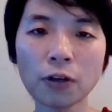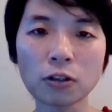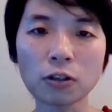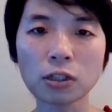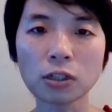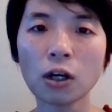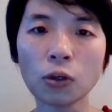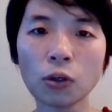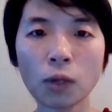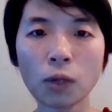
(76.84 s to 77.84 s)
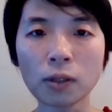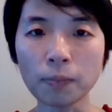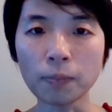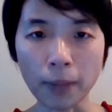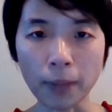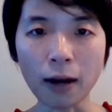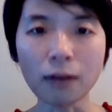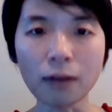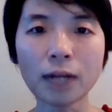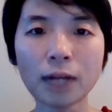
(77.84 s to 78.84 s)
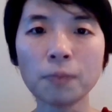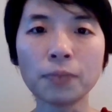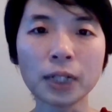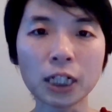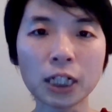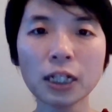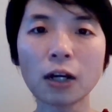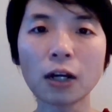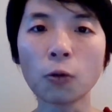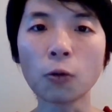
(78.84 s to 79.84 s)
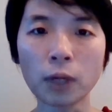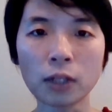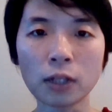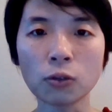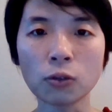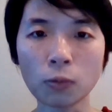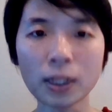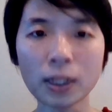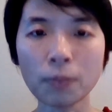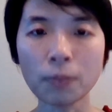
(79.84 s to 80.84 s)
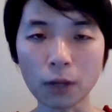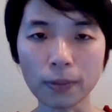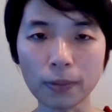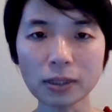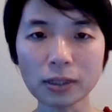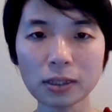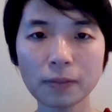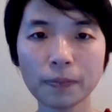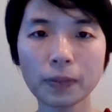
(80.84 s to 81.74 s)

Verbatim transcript: First, you want to prepare and be clear with your reading purpose